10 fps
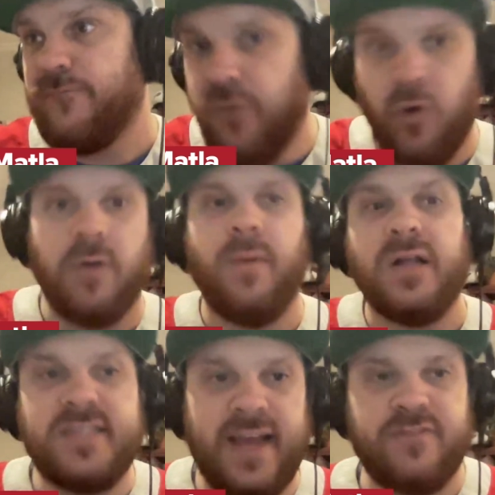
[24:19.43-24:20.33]
4
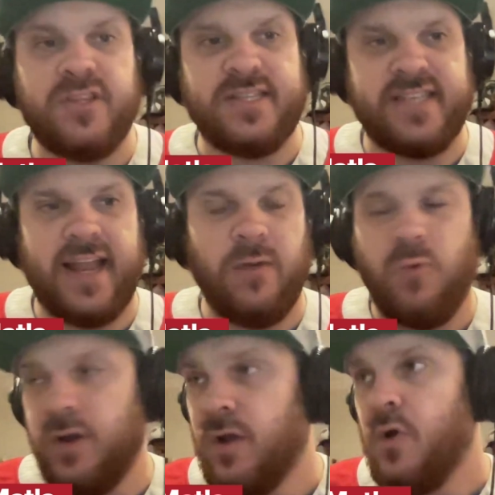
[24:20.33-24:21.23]
months after they said it
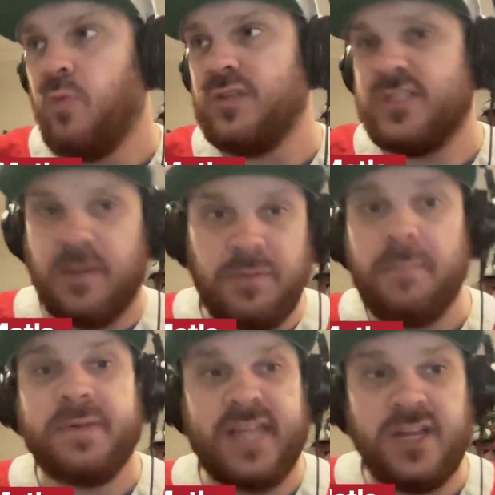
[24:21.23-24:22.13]
would with something
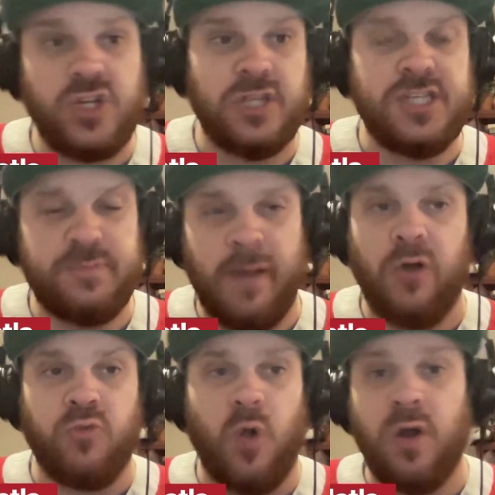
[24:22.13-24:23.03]
potentially
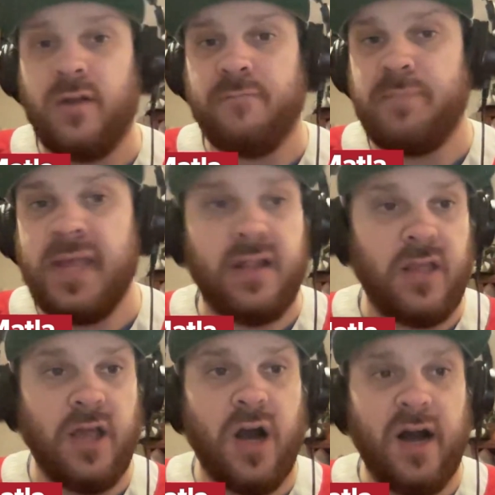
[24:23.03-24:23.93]
spelled wrong and
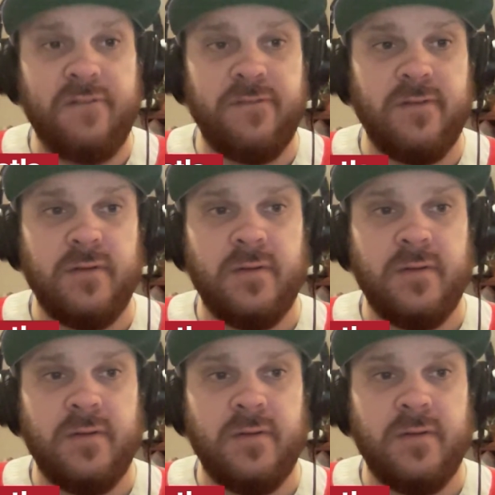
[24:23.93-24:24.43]
peeling off?